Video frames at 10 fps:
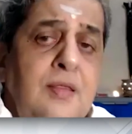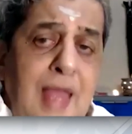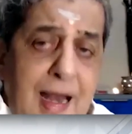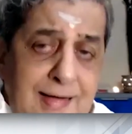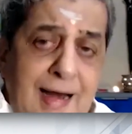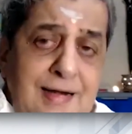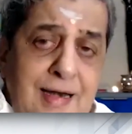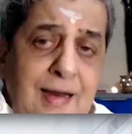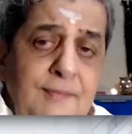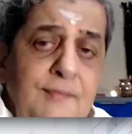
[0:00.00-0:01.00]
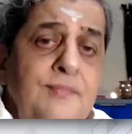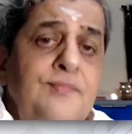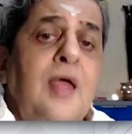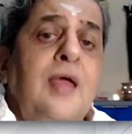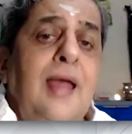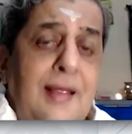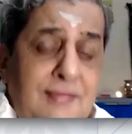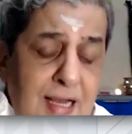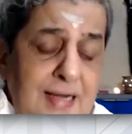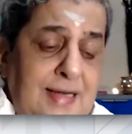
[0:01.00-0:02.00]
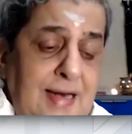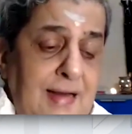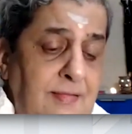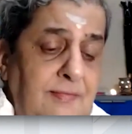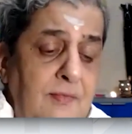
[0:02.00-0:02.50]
that country, a certain